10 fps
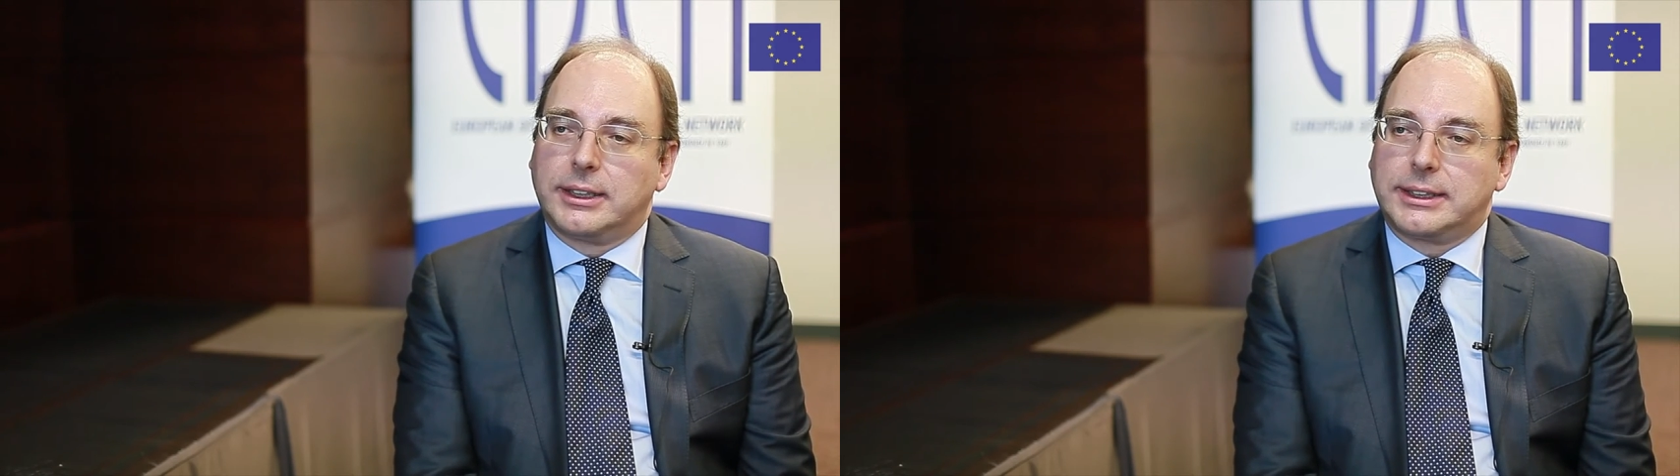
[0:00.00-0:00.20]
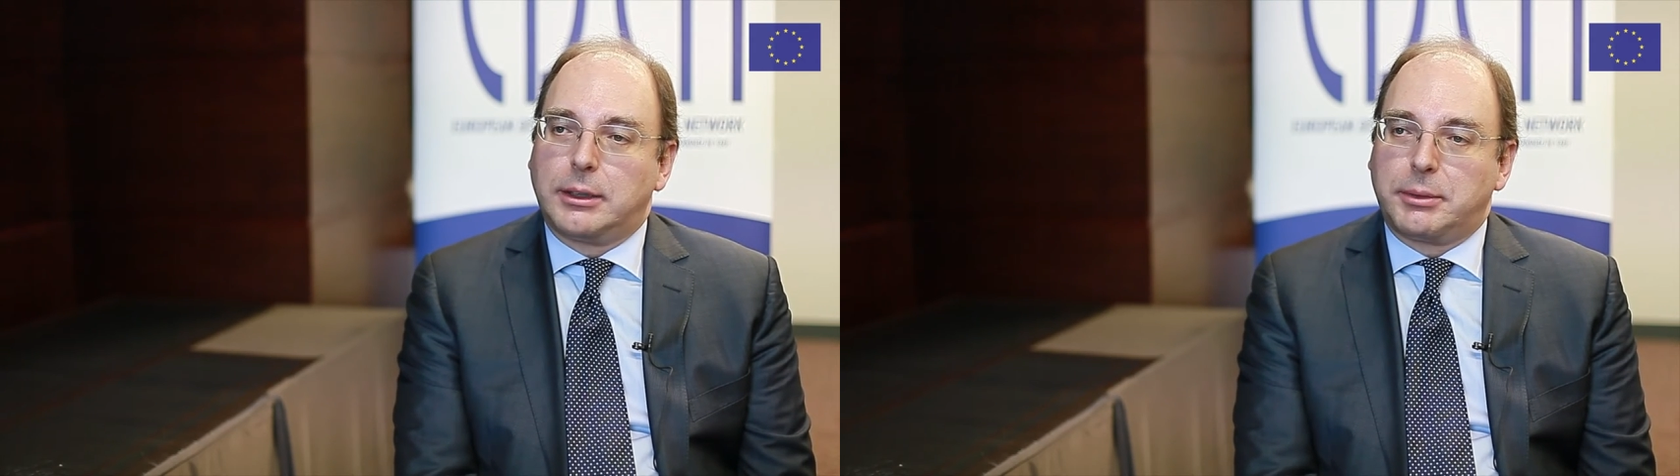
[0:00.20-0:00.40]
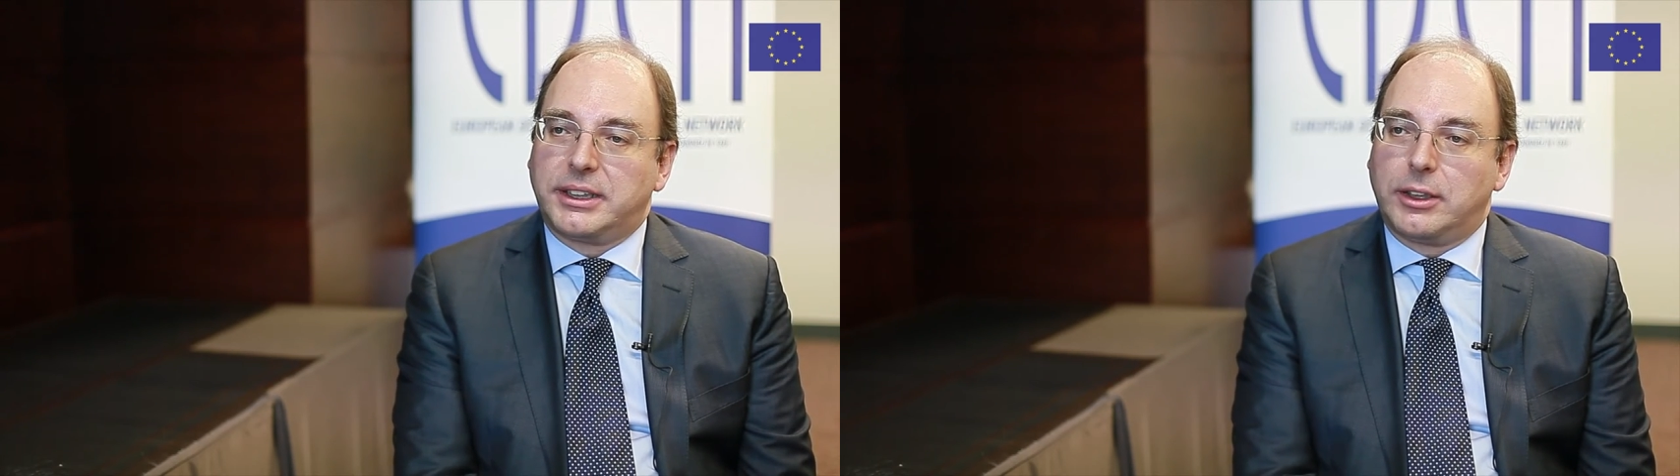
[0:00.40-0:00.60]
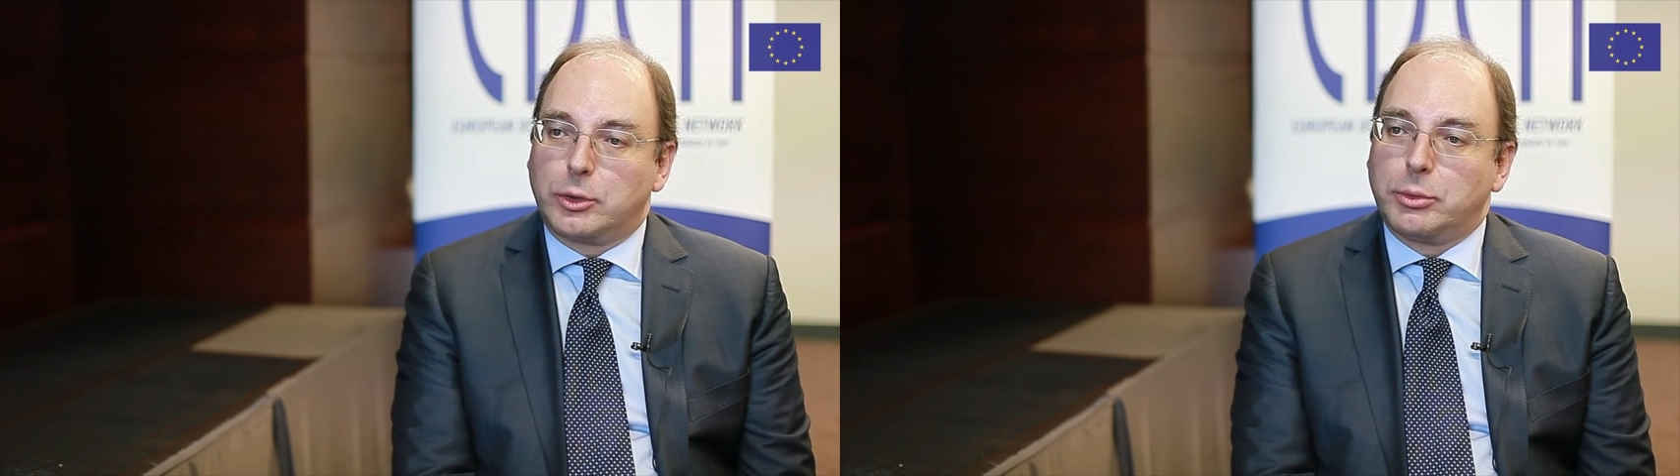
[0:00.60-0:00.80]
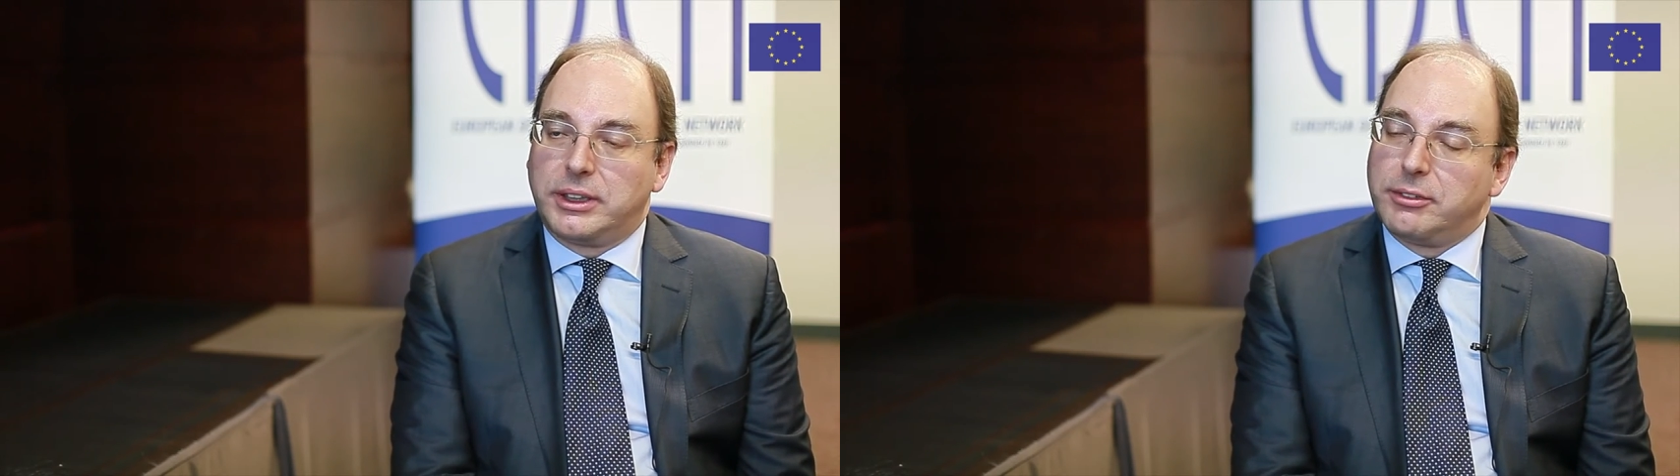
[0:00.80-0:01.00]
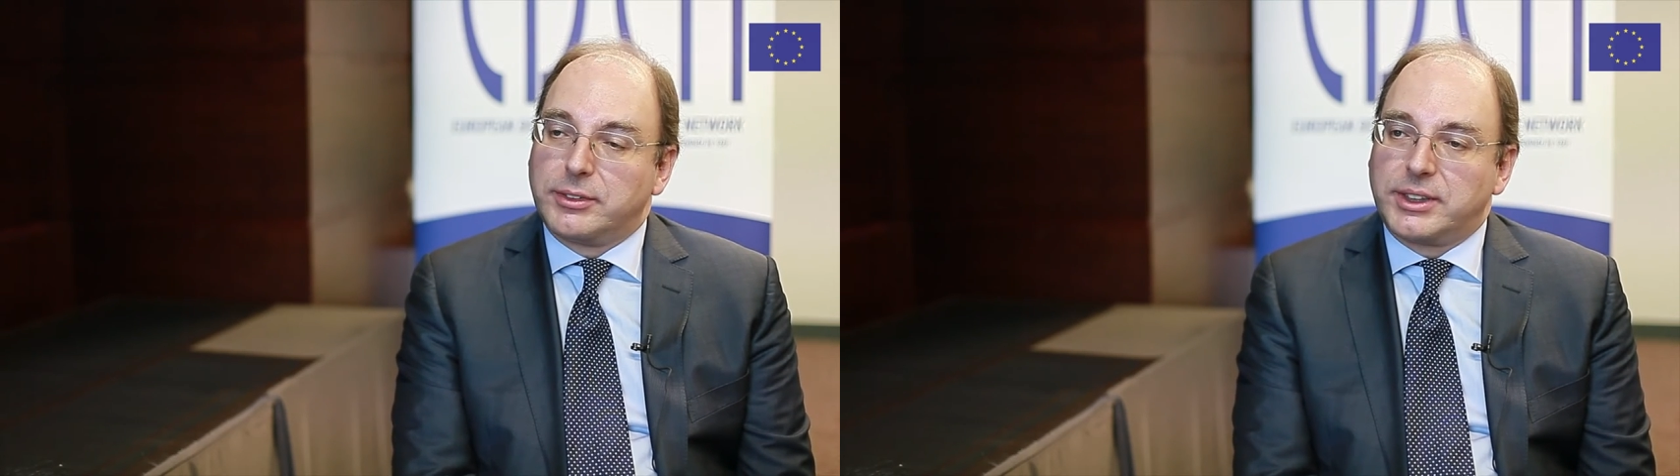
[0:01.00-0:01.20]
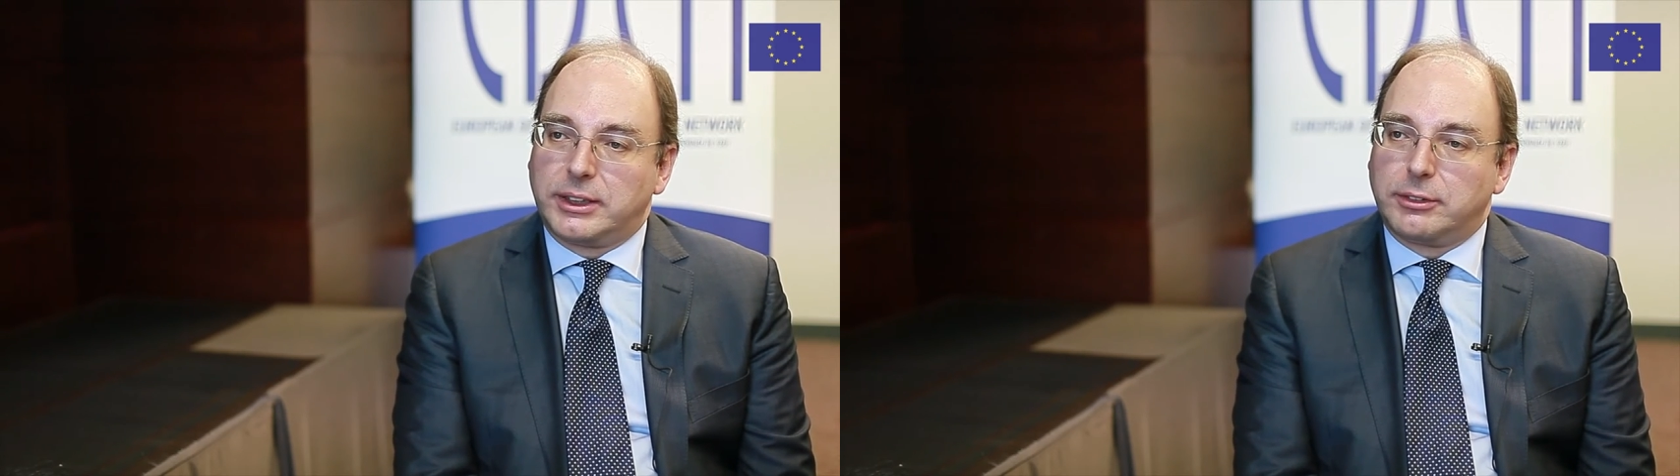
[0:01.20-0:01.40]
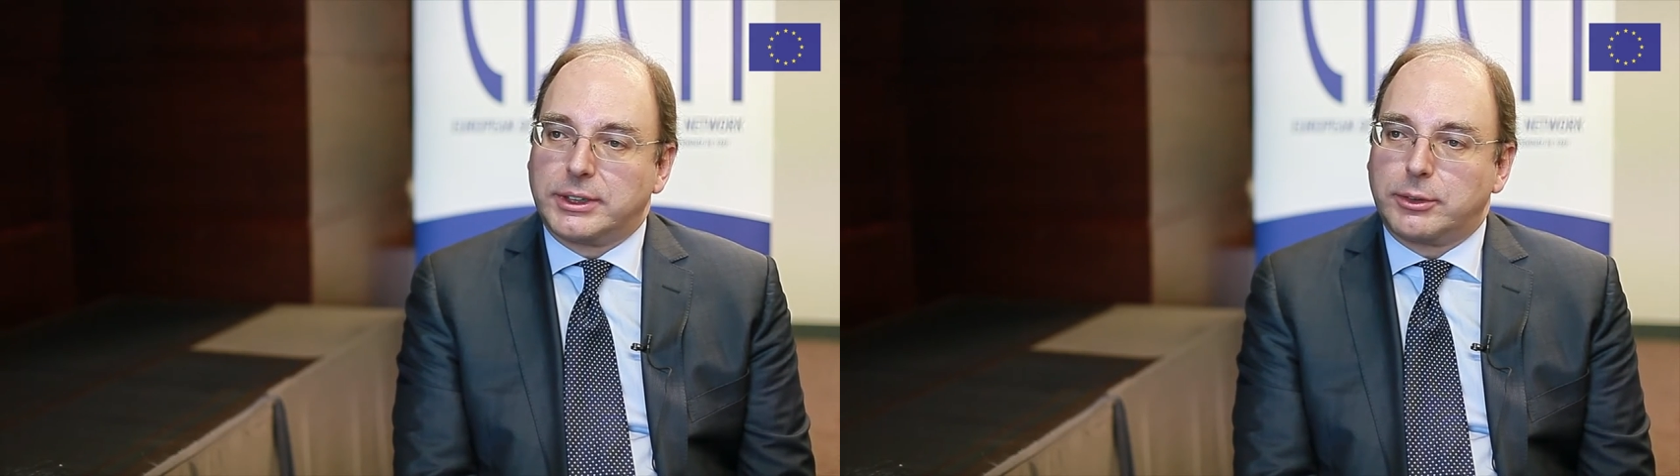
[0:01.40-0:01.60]
celebrating our 25th
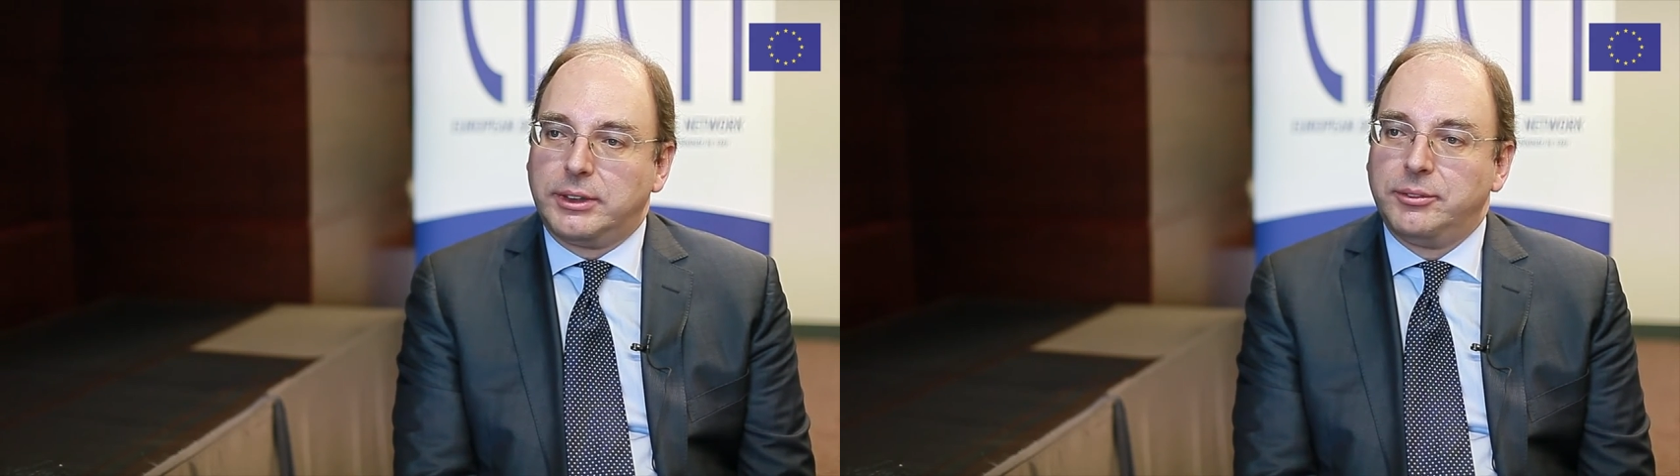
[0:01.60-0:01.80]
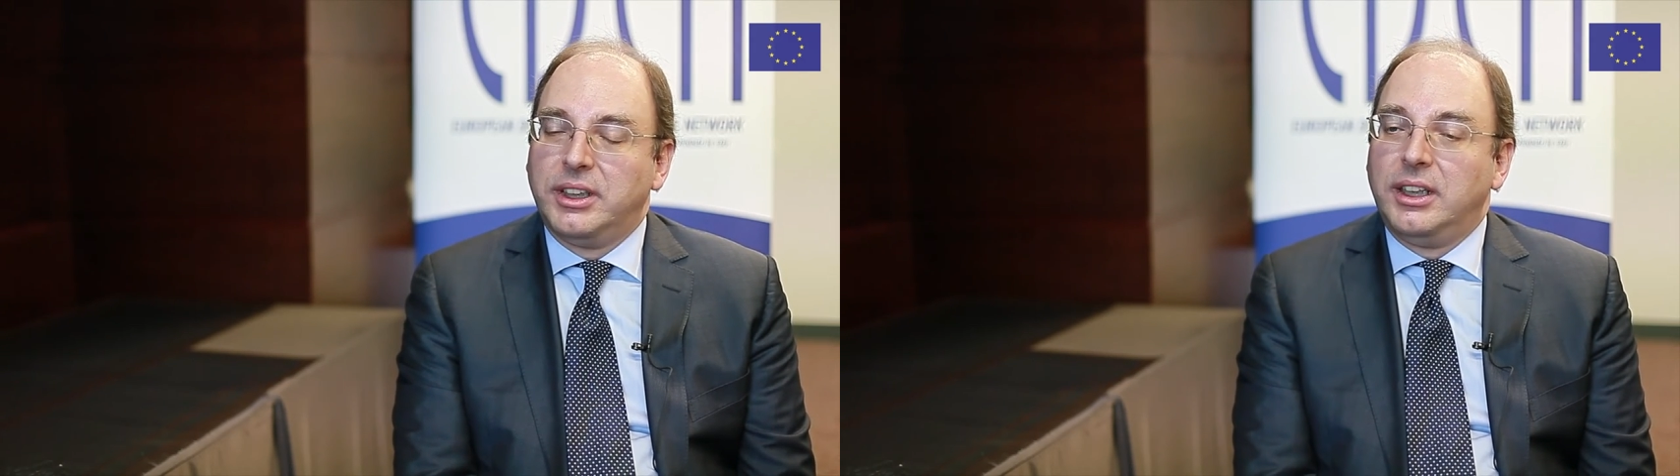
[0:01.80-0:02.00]
anniversary.